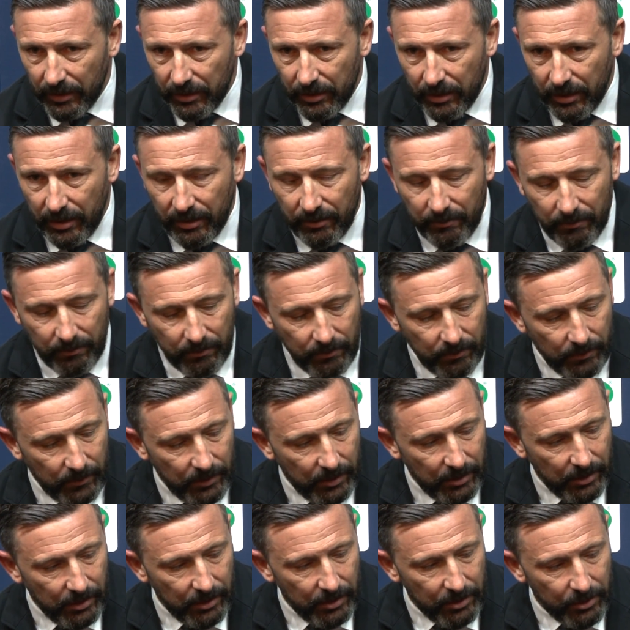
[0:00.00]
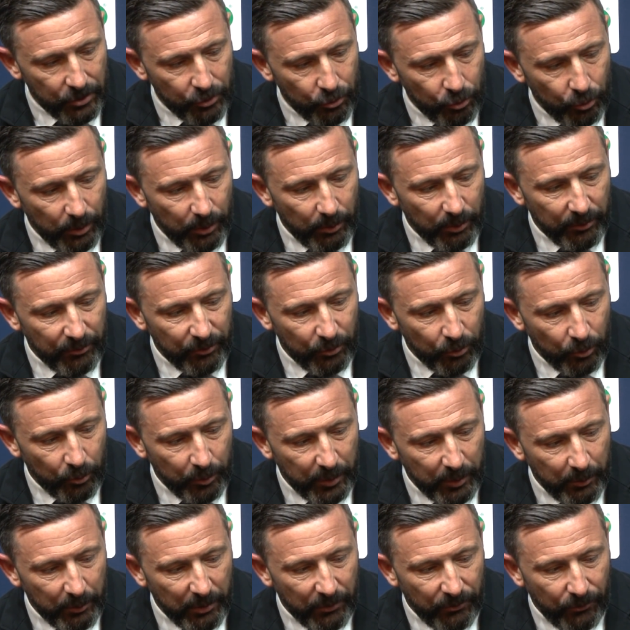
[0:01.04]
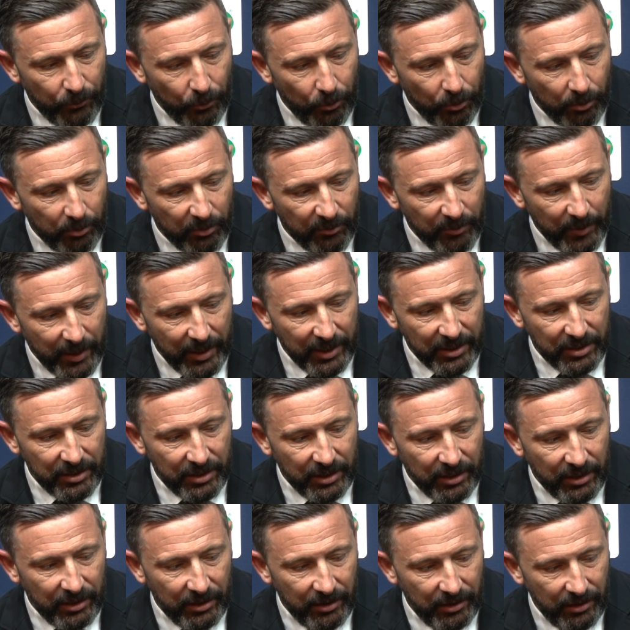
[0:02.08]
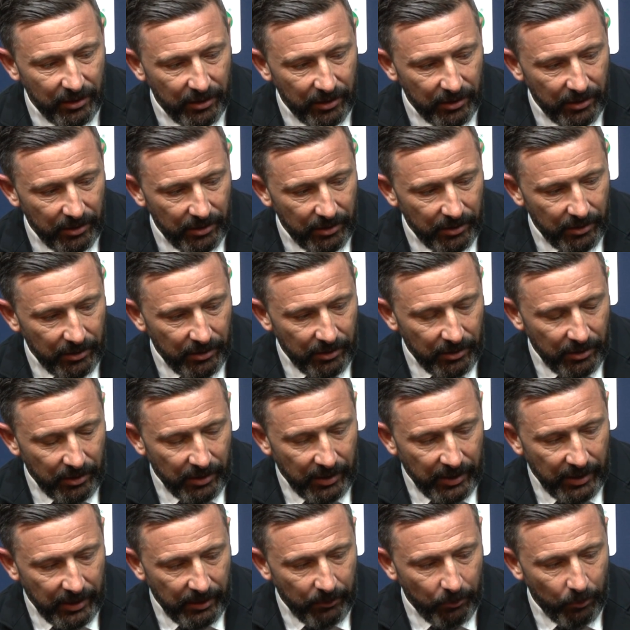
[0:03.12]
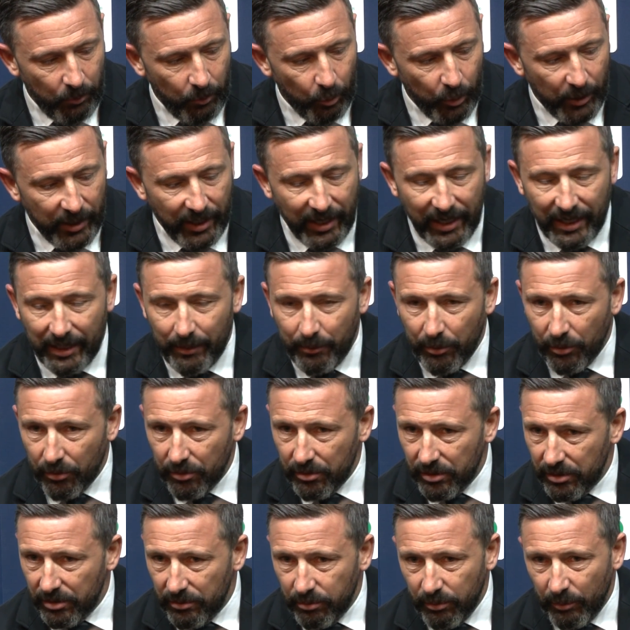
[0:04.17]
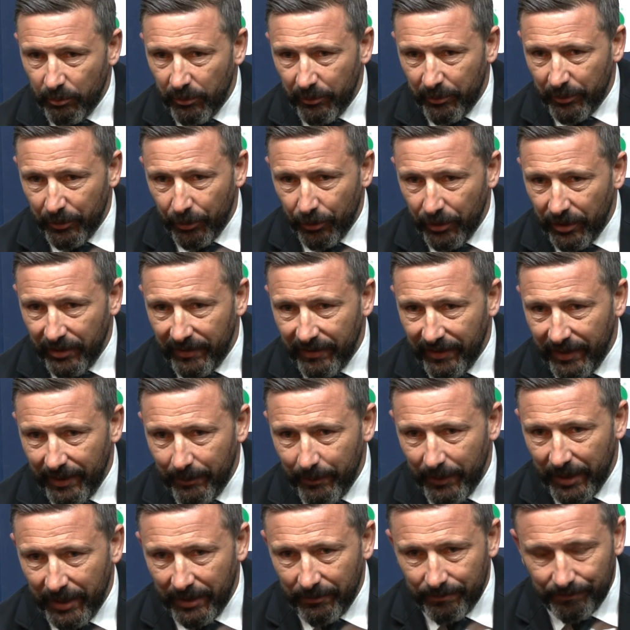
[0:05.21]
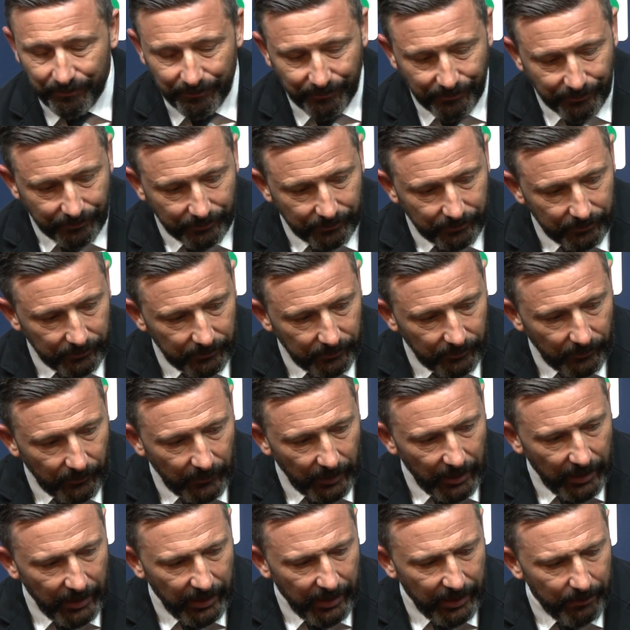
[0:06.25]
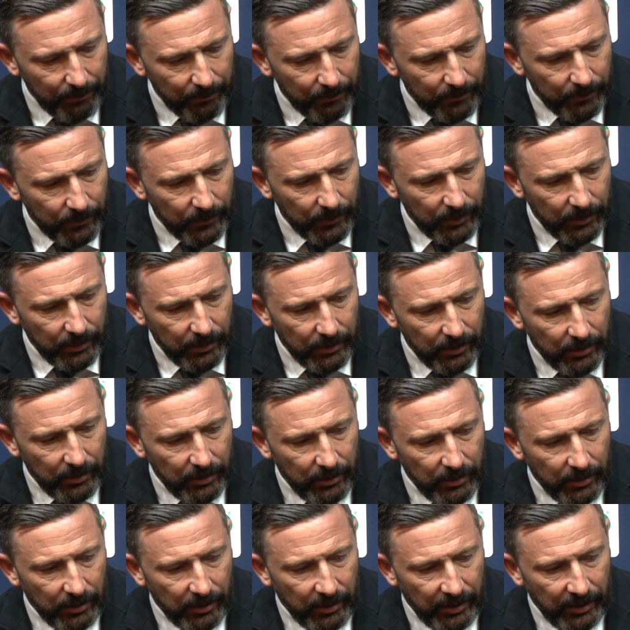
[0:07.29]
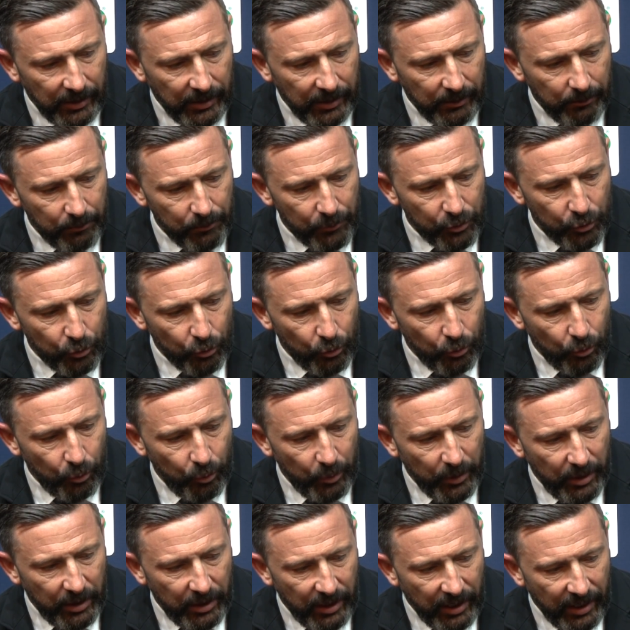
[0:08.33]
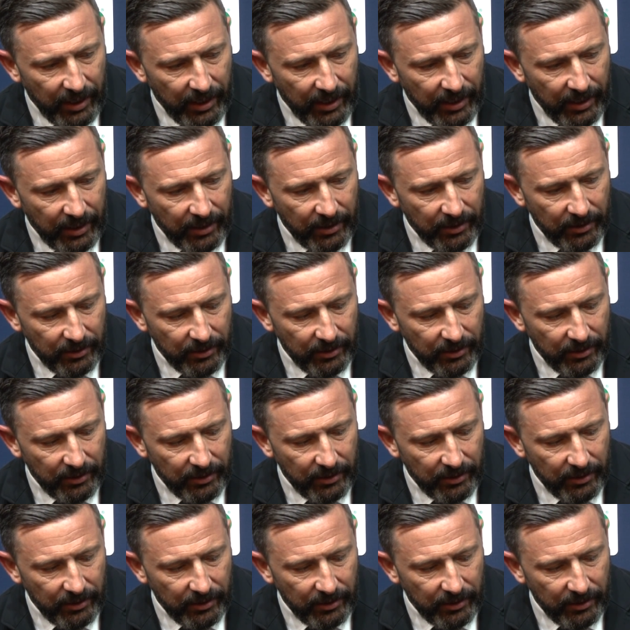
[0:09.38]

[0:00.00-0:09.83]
um, it's nowhere we've not been before. We've managed to um, win at Ibrox when we've been down to 10 men. Um, um, so we, uh,